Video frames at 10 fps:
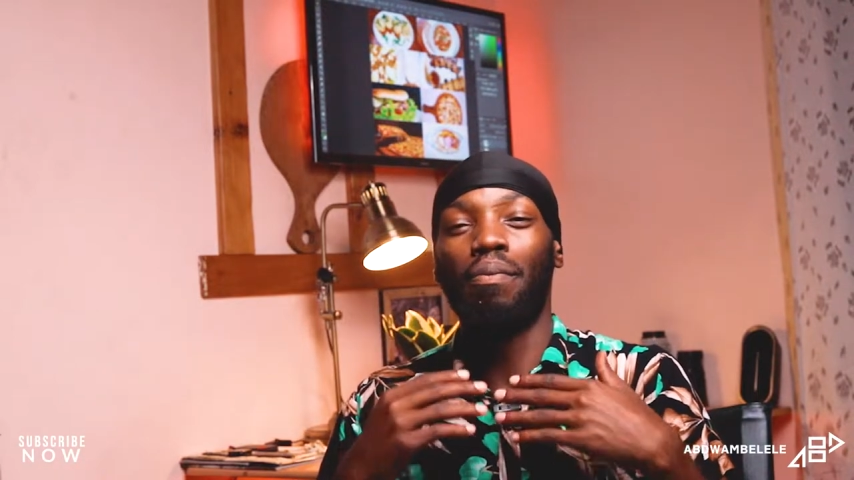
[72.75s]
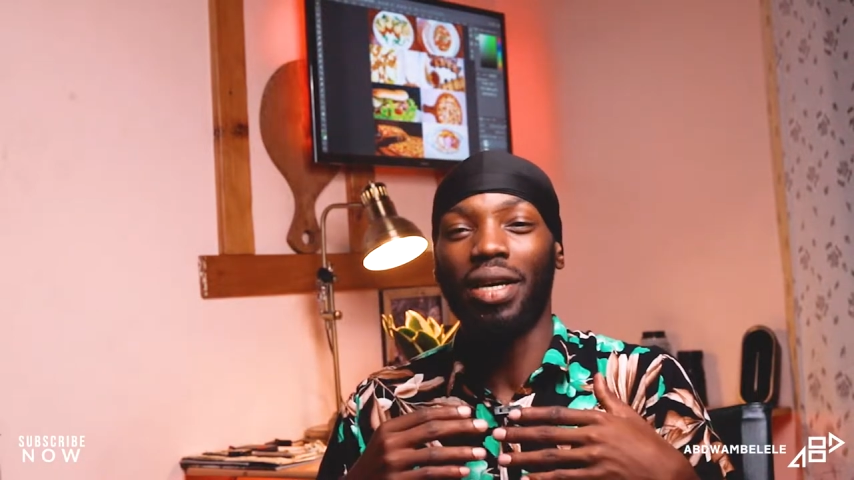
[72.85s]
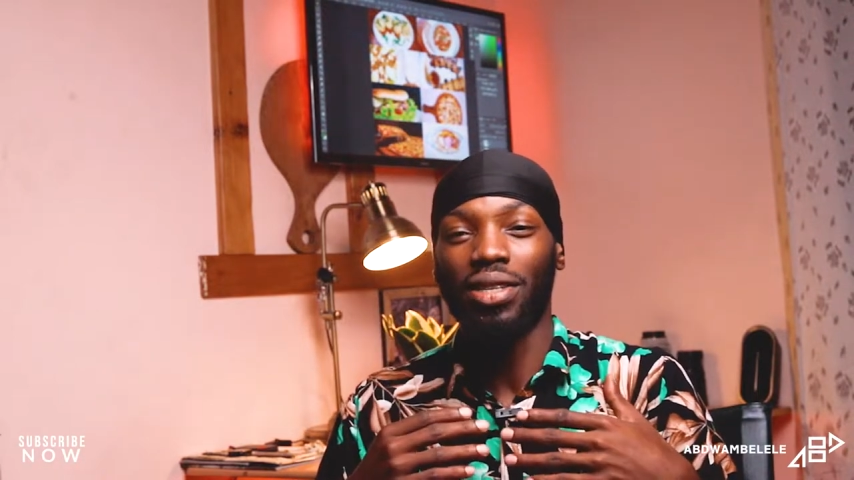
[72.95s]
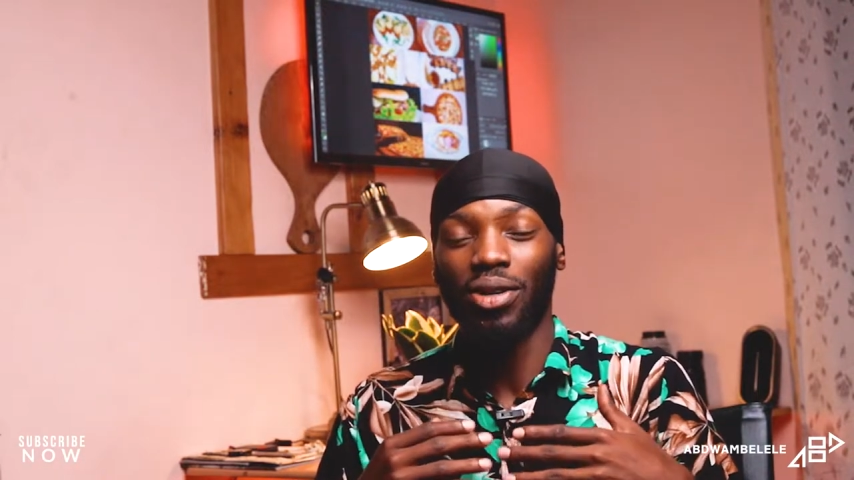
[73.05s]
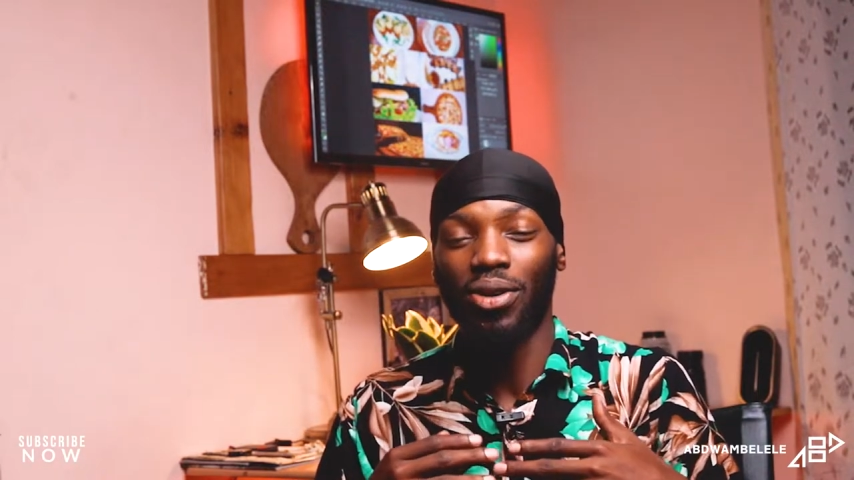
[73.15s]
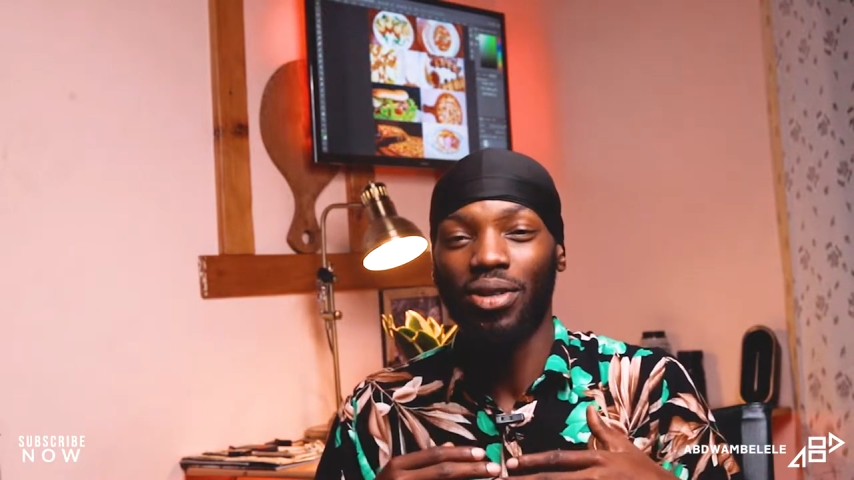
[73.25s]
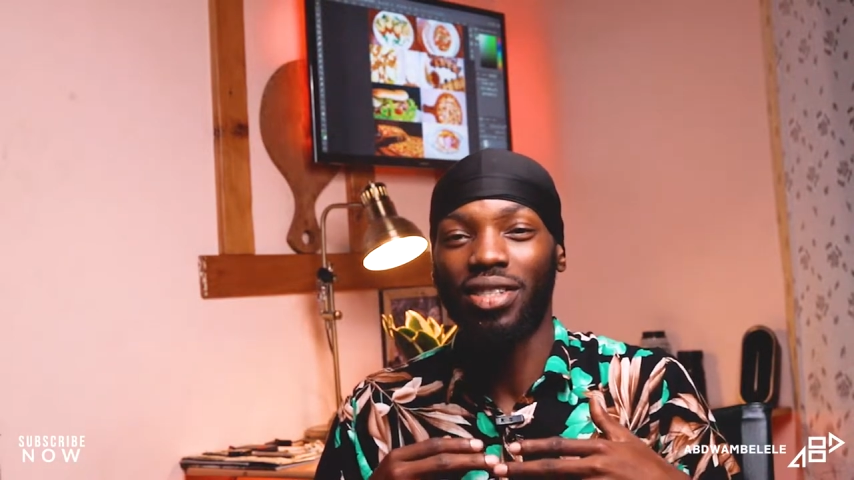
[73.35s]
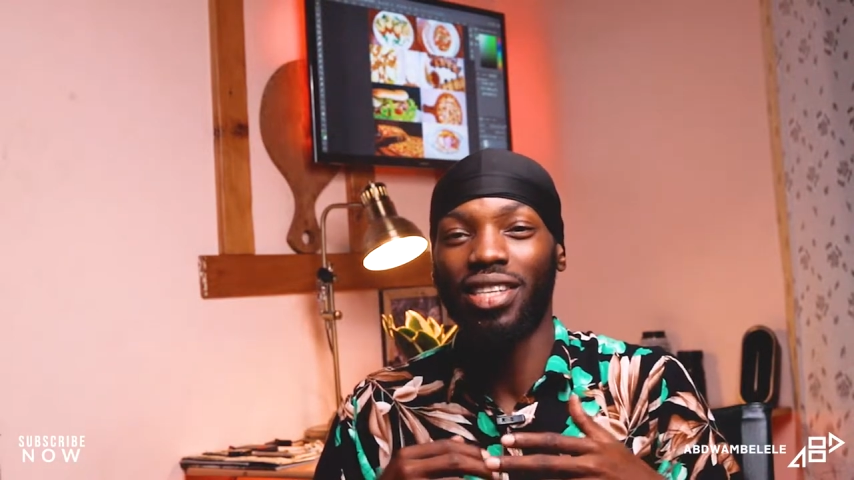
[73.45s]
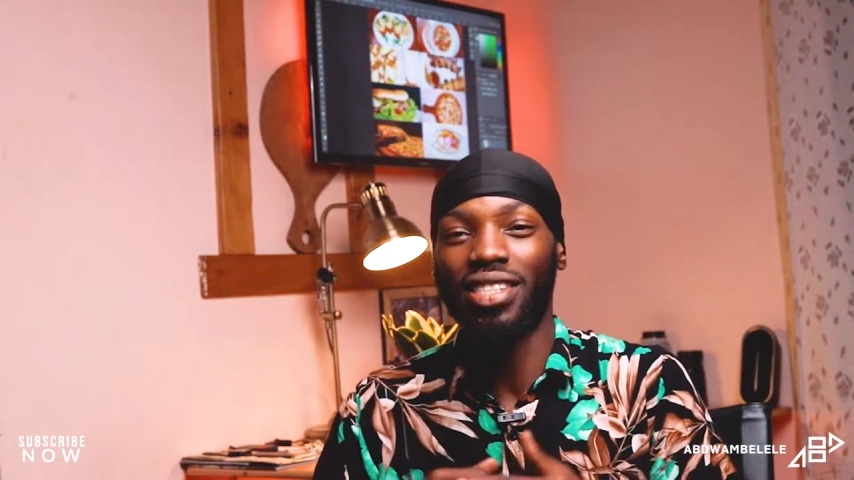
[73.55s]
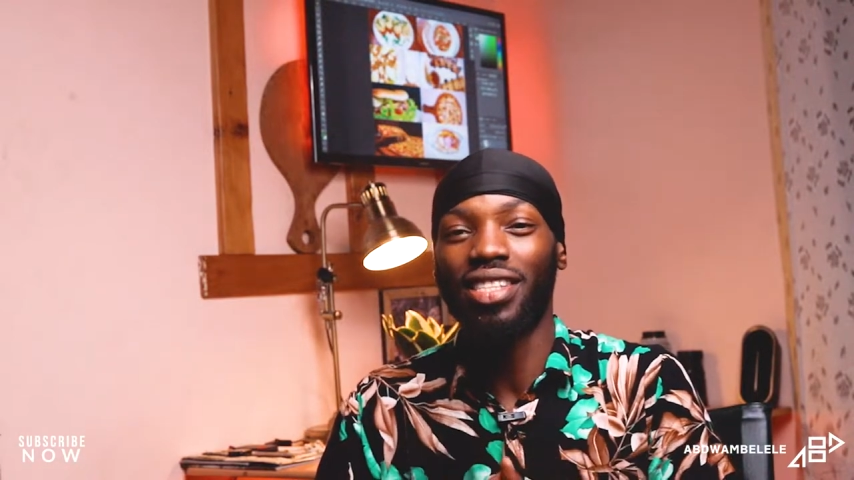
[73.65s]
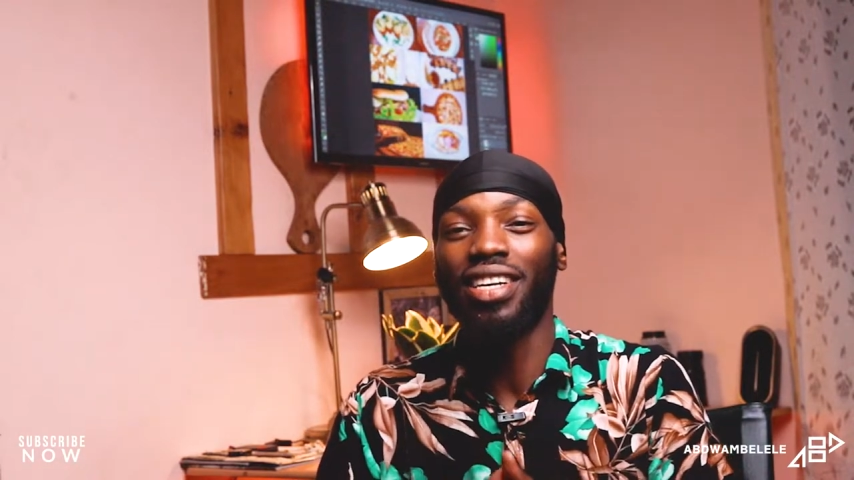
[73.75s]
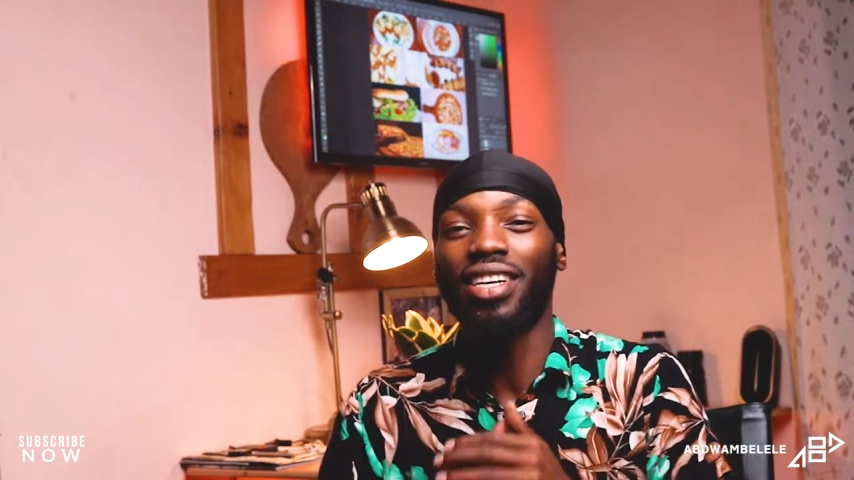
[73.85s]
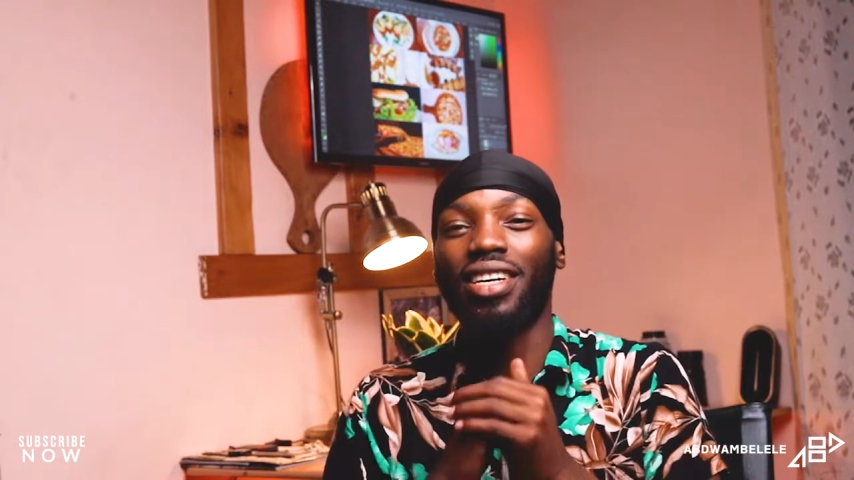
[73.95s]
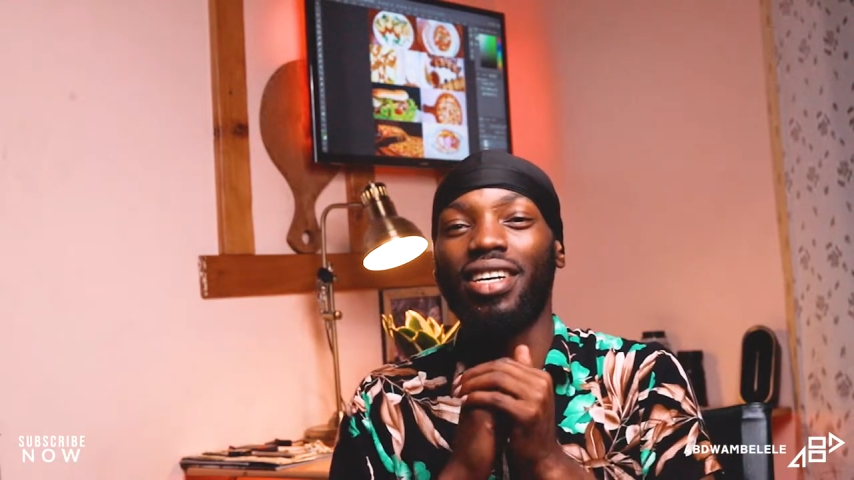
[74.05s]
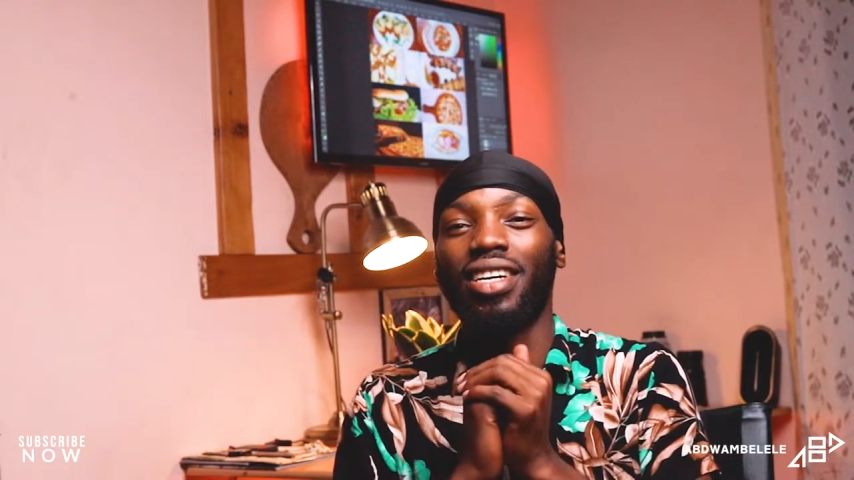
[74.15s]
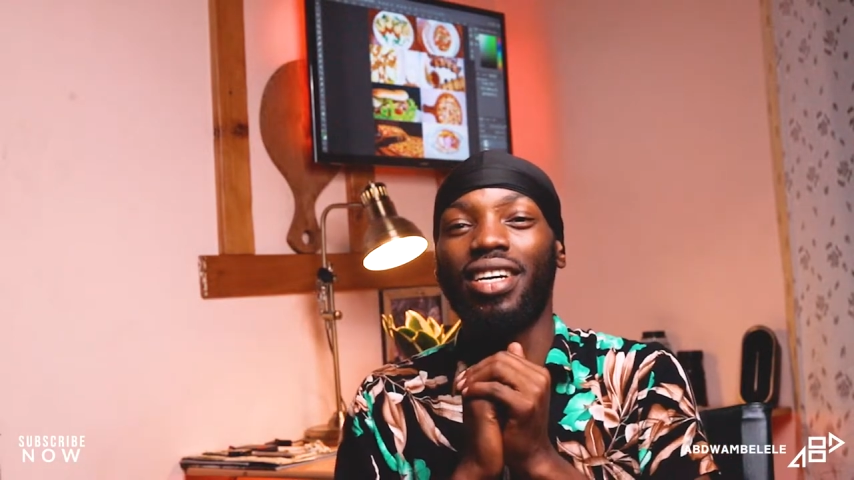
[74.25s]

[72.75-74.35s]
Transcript: personal, sincere,